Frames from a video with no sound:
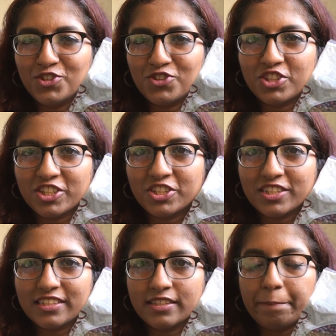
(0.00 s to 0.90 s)

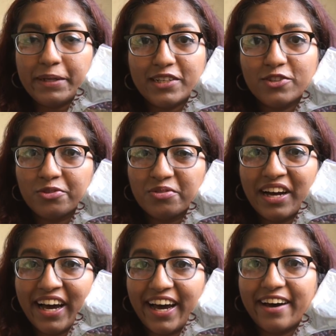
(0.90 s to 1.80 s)
nutritious bean to
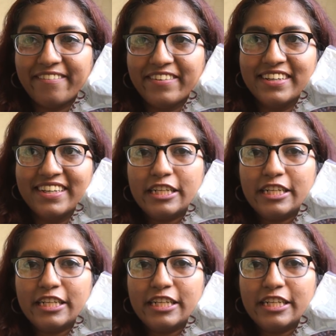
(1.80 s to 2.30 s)
have.